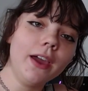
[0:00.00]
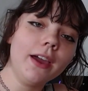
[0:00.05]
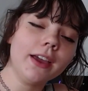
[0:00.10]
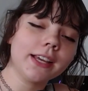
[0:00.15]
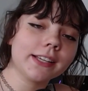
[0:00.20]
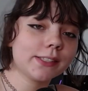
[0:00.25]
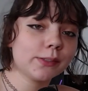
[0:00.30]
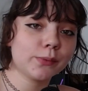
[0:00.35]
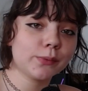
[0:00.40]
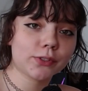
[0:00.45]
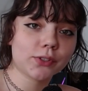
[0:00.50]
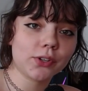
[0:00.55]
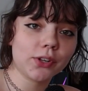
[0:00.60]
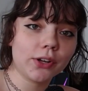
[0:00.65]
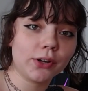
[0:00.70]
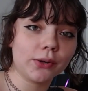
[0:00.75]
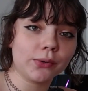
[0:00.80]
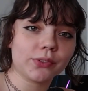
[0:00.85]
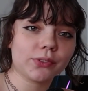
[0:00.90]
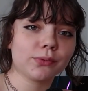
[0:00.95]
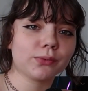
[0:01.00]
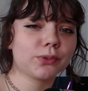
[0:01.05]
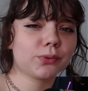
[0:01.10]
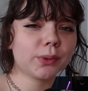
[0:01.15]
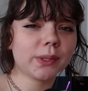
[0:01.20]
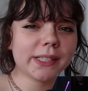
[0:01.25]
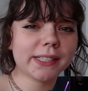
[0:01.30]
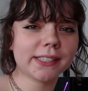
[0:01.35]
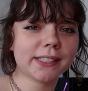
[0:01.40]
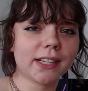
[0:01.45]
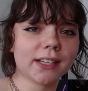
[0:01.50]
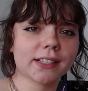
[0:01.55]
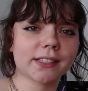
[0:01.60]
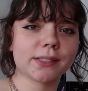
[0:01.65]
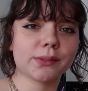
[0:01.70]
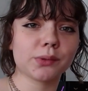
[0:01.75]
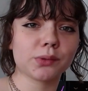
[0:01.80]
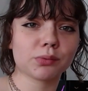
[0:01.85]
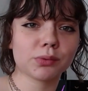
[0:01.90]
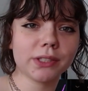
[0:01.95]
because it was closed, which really sucked,
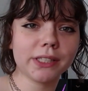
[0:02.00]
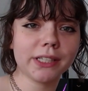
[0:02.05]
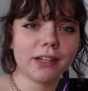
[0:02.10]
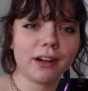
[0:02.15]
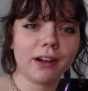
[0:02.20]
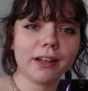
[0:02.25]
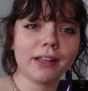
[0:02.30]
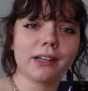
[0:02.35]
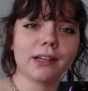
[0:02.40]
because it was really hot,